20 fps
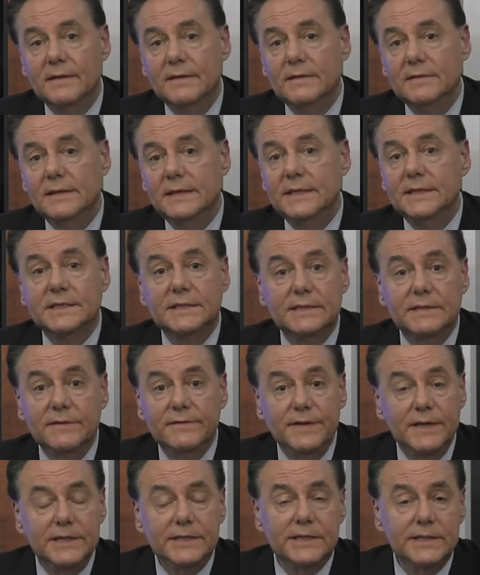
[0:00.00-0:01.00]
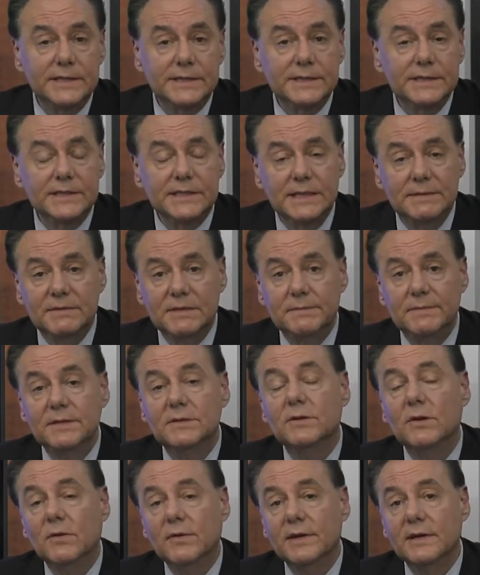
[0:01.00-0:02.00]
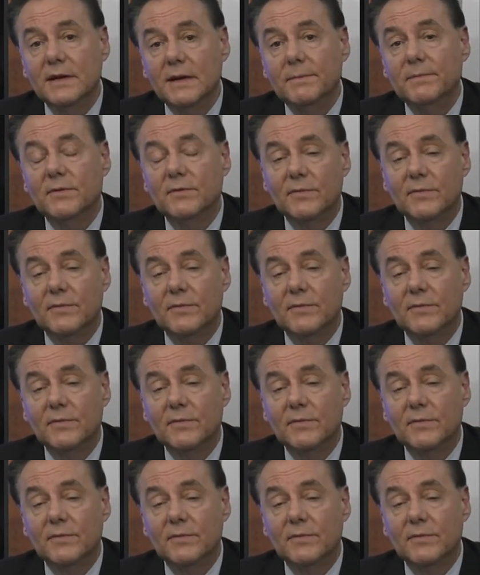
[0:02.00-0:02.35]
these divisions seem to be growing up